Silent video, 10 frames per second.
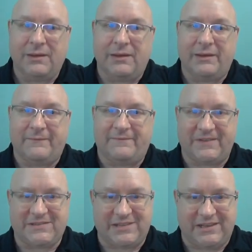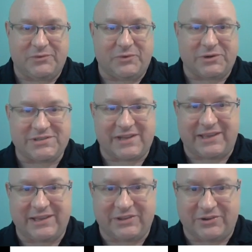It fits in where
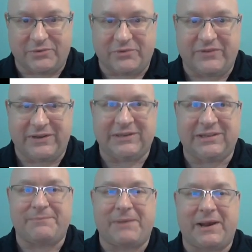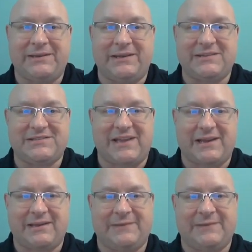scikit-learn would fit into the PyData stack.